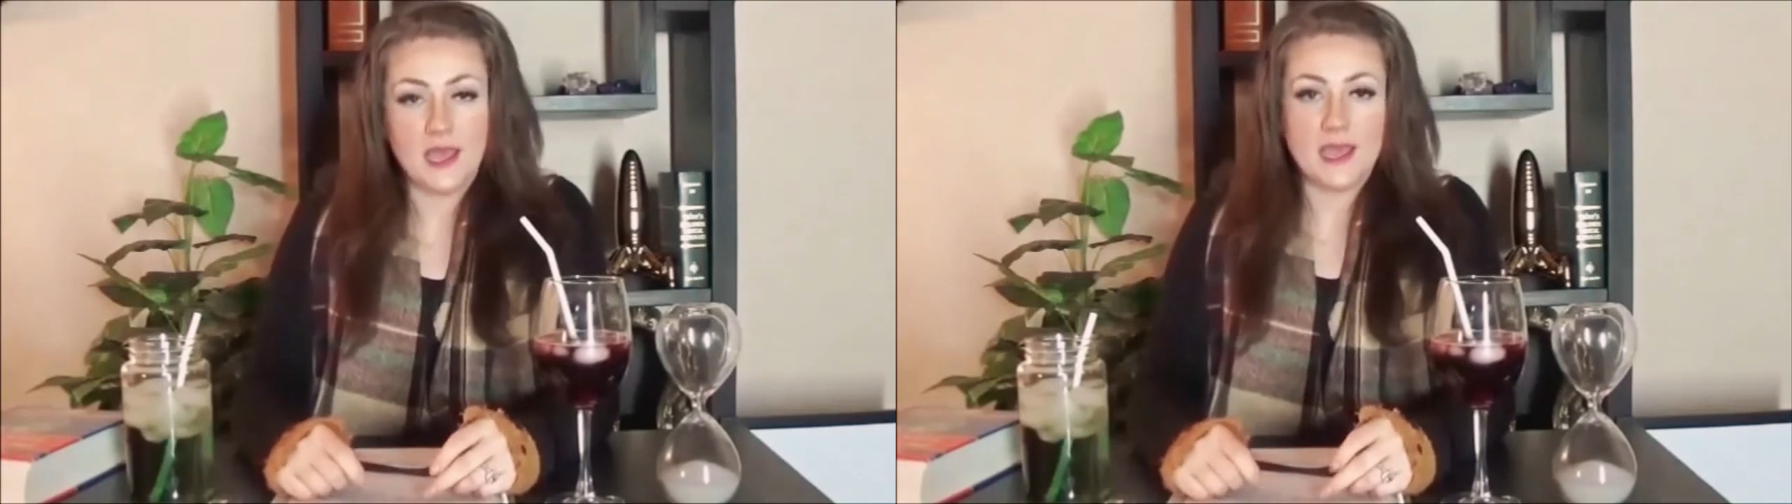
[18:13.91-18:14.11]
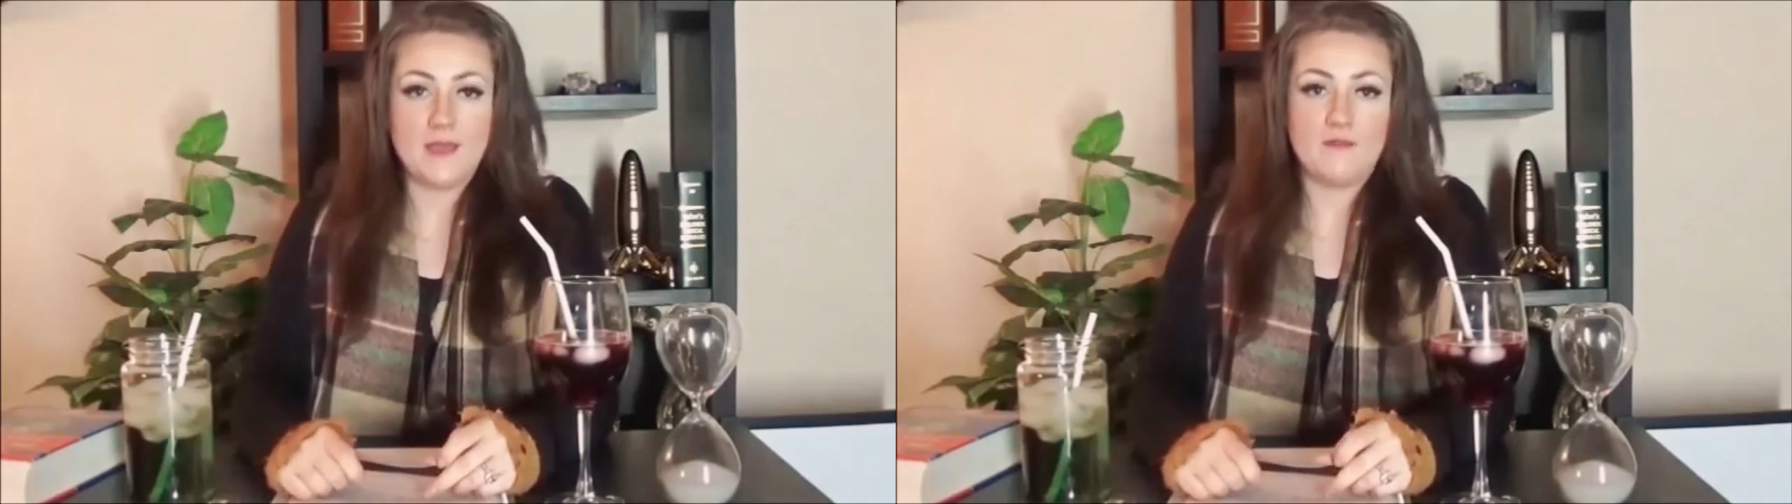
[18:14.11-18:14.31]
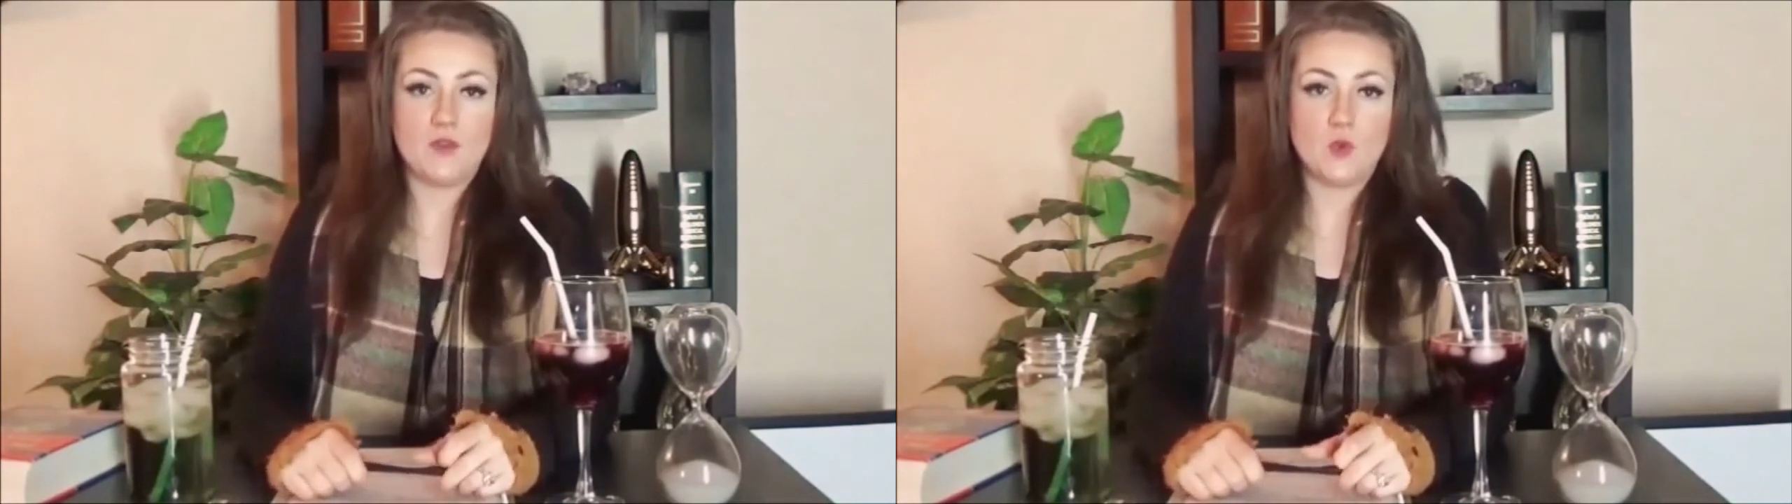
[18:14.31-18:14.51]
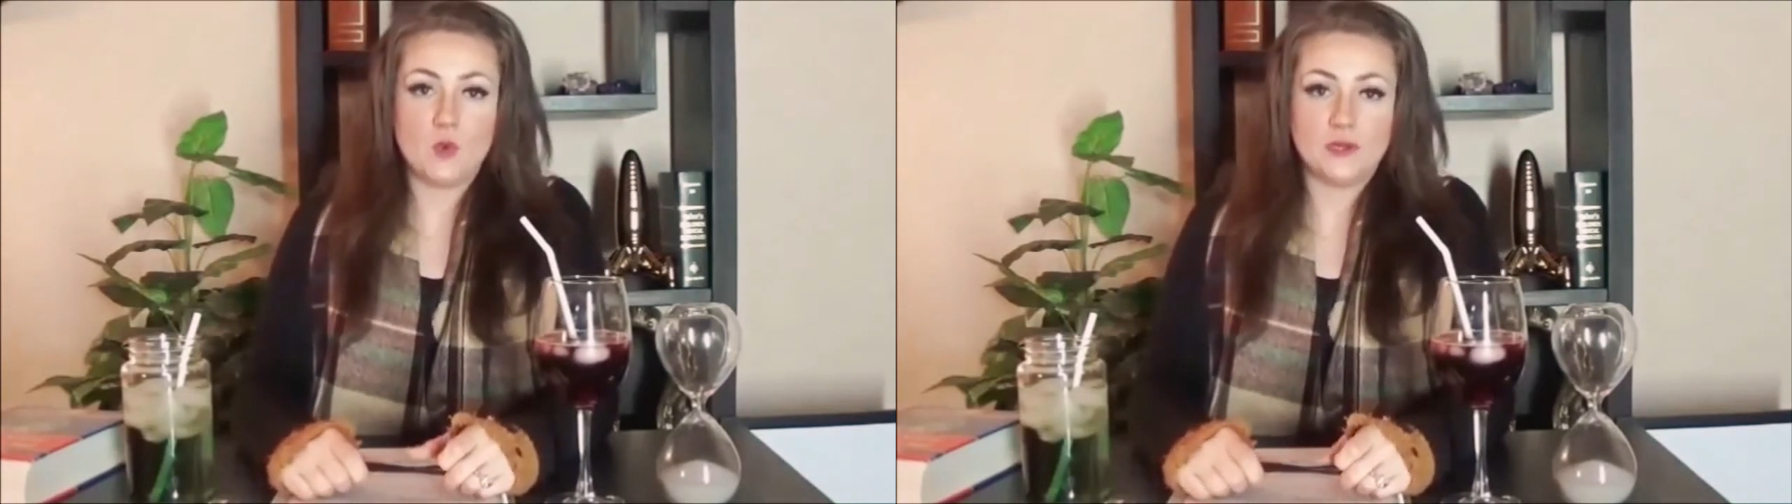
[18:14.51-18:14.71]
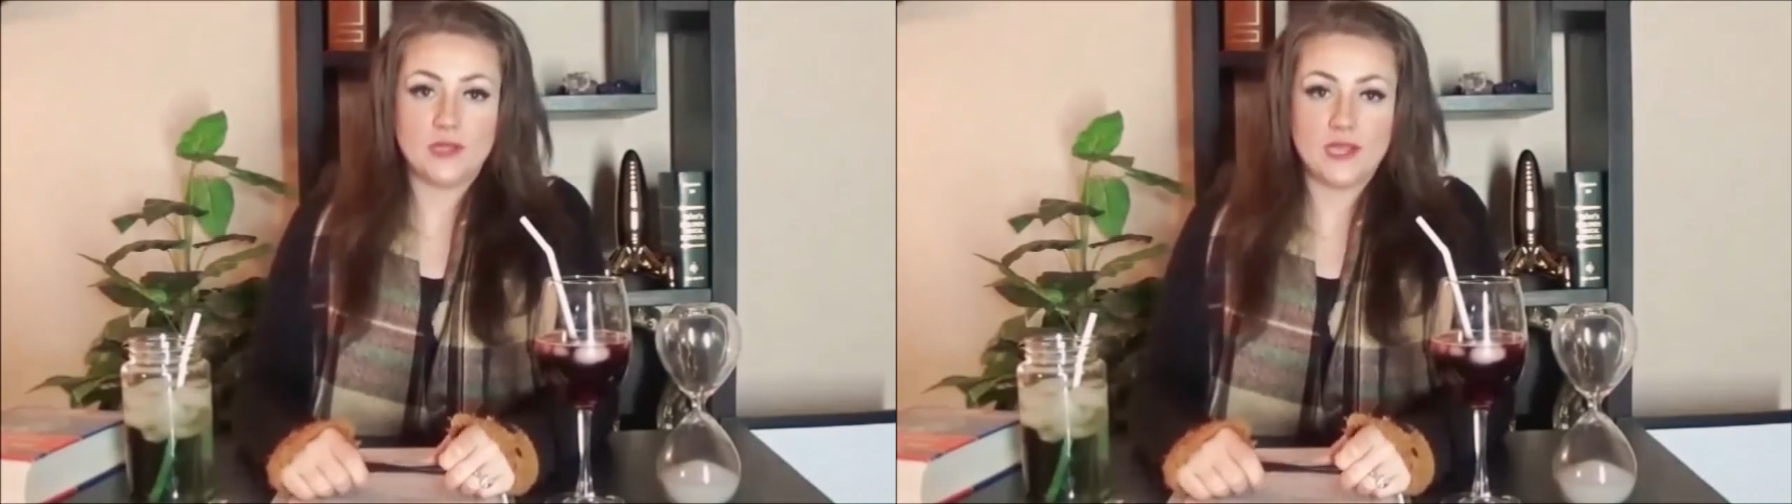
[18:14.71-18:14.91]
If you
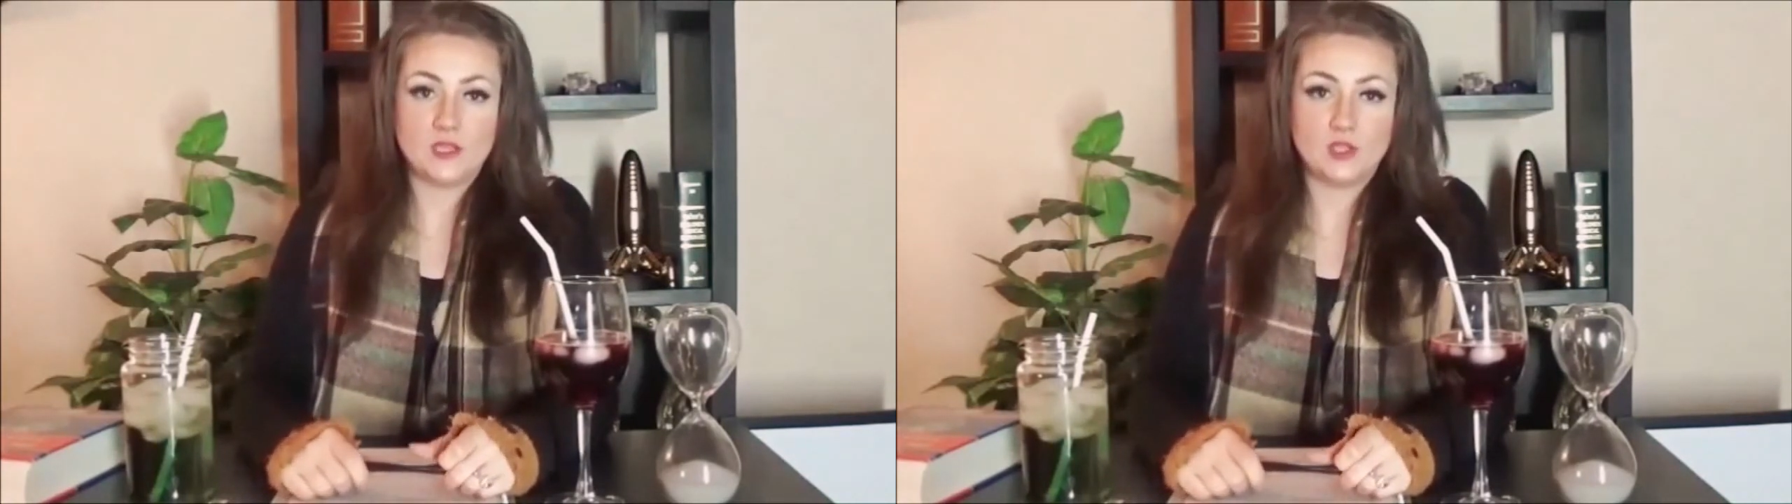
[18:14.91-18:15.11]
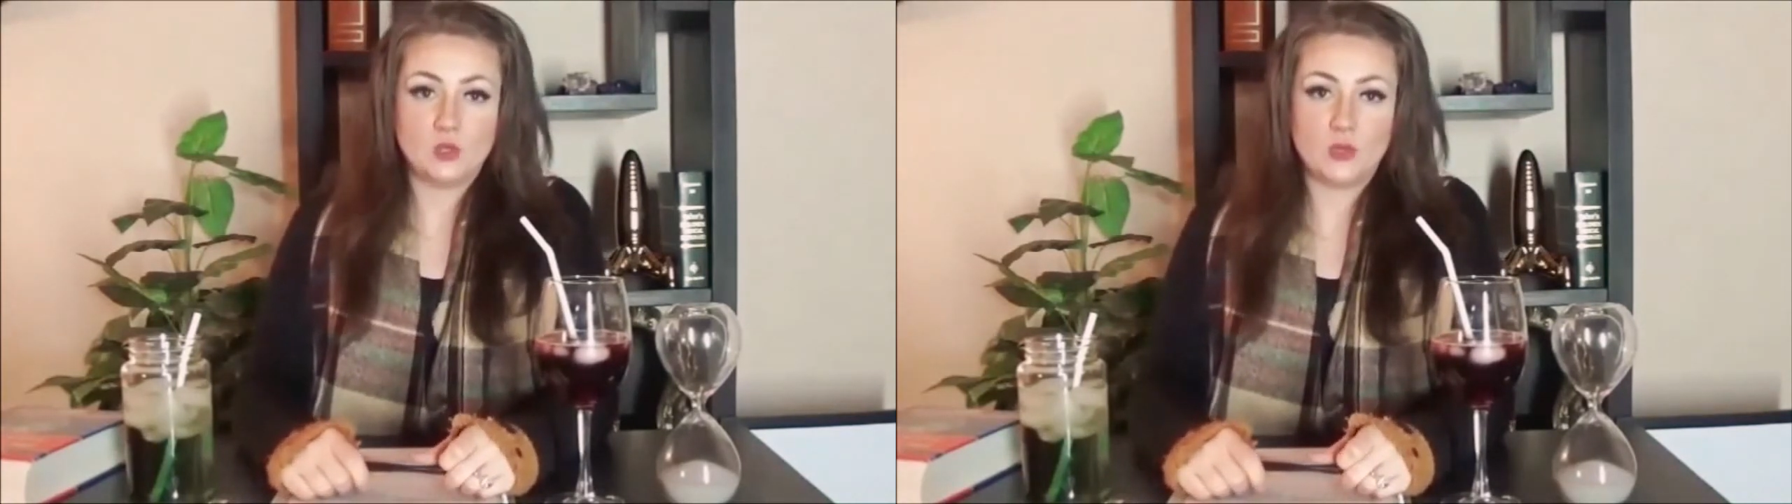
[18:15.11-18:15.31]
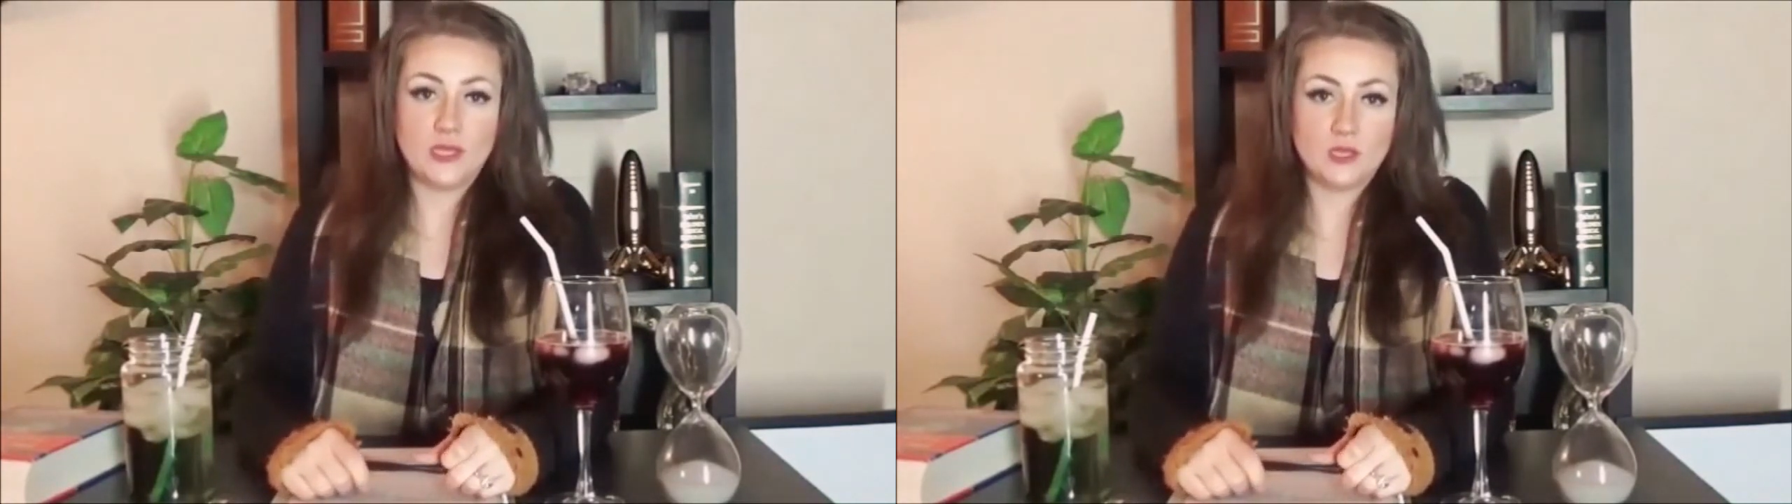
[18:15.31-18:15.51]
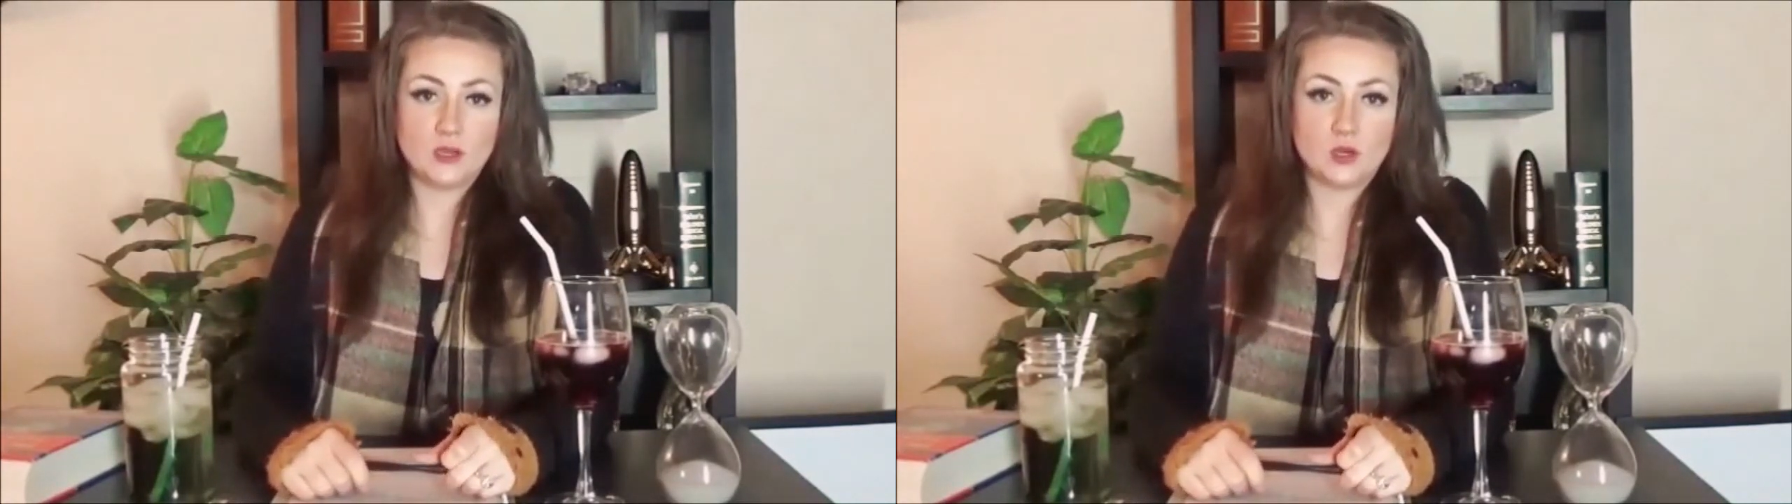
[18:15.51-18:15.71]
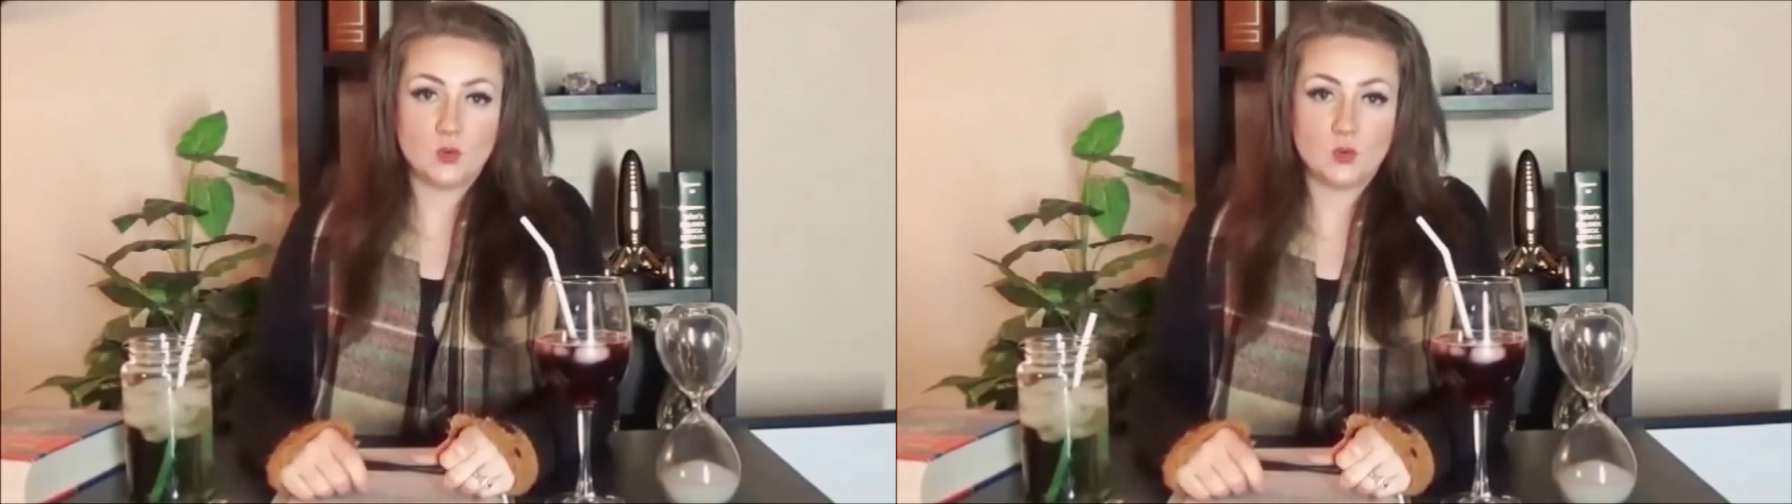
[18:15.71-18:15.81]
would like to hear